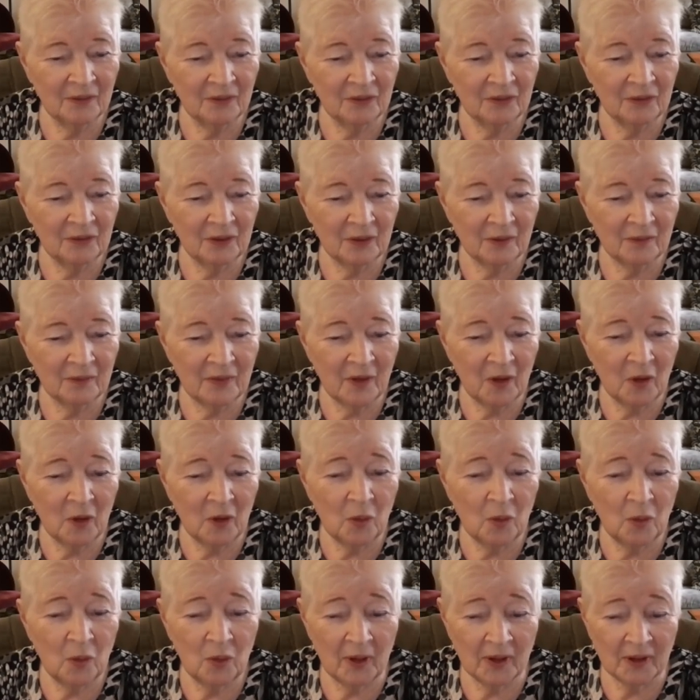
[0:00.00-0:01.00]
Sort of the
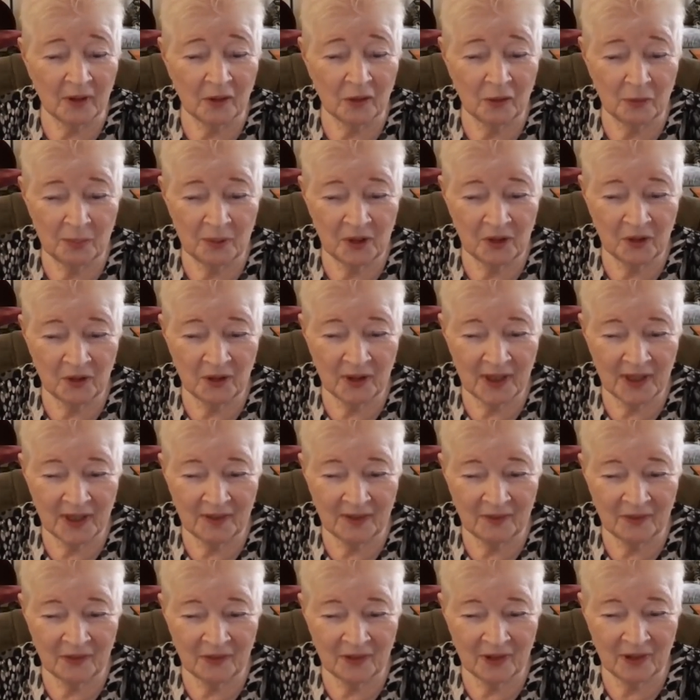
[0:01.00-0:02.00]
whole
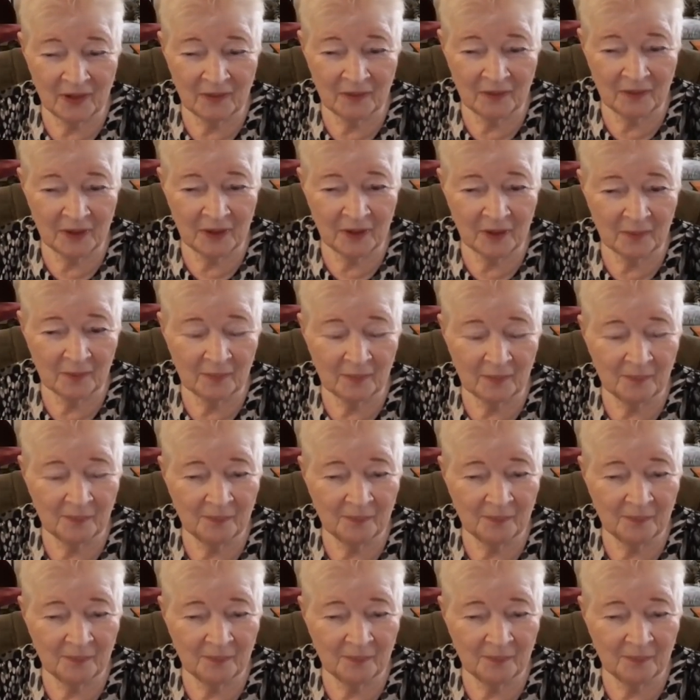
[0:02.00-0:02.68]
experience of it.